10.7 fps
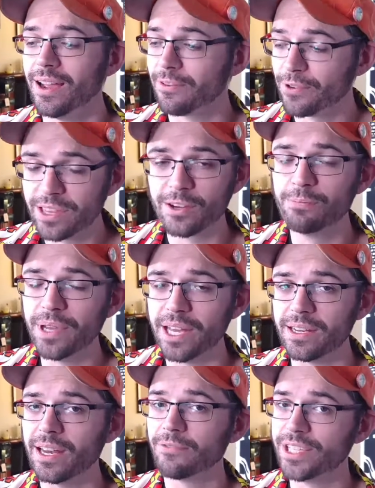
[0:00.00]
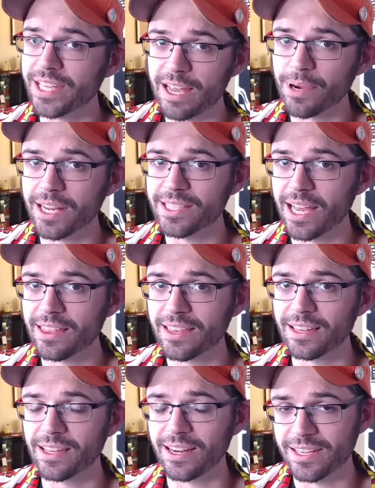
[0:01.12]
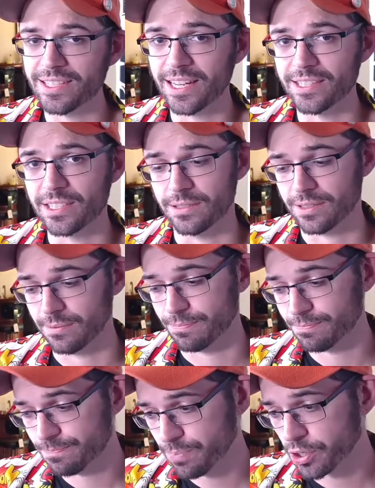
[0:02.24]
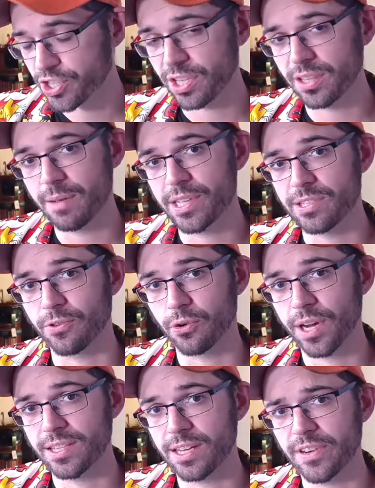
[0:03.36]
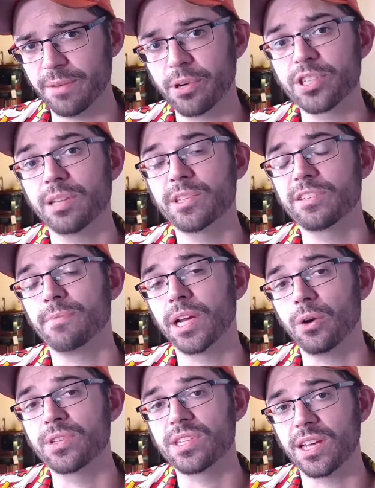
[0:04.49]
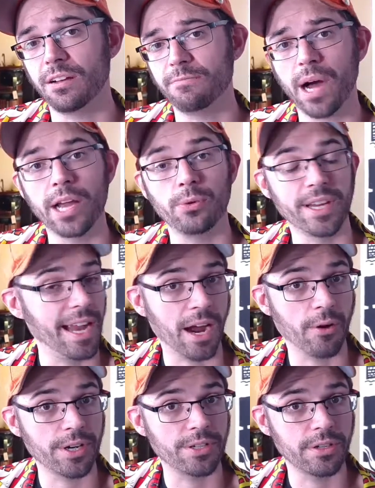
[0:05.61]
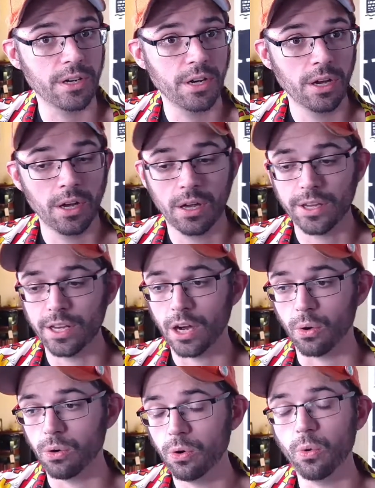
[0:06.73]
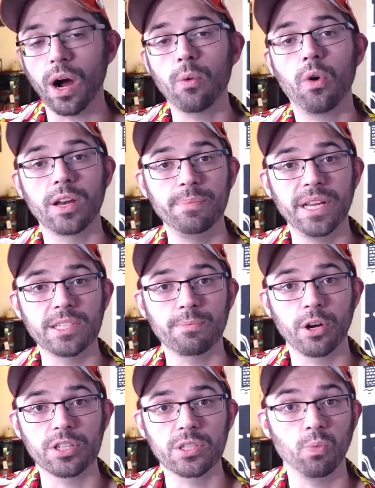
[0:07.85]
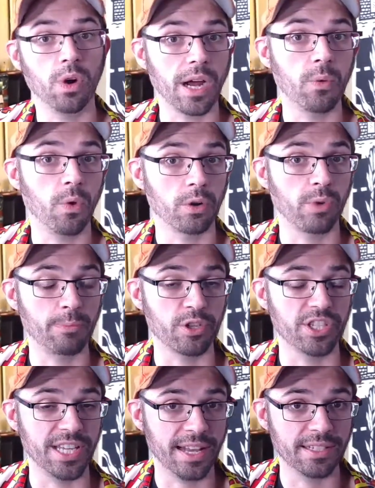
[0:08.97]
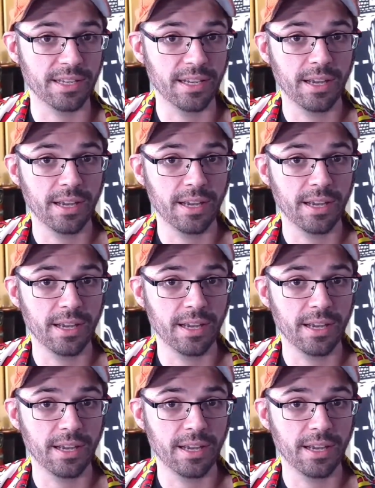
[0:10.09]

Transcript: every little bit and every day-by-day thing that I did to push the limits of creativity, push the limits of my own self, my own character, who I want to be as a person, what I want to represent,